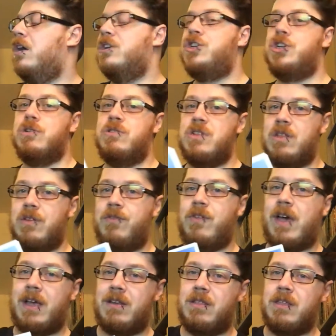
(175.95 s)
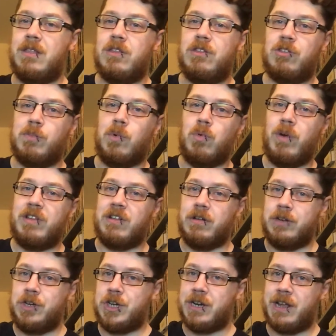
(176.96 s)
due to the fact that the small
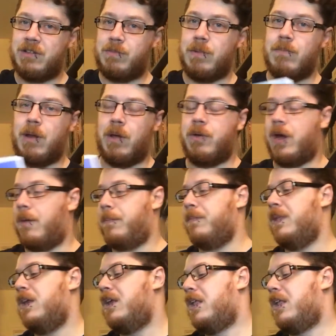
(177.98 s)
resolution has been blown up.